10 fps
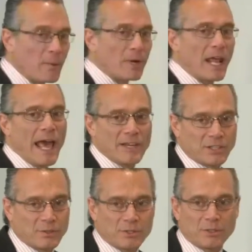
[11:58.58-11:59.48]
I wanted to
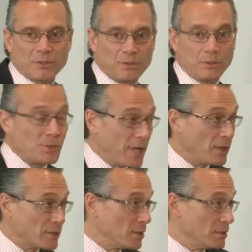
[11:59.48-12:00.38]
ask you, so you
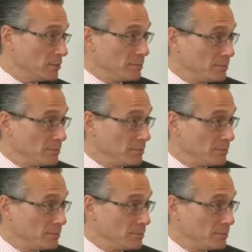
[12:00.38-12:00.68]
sell to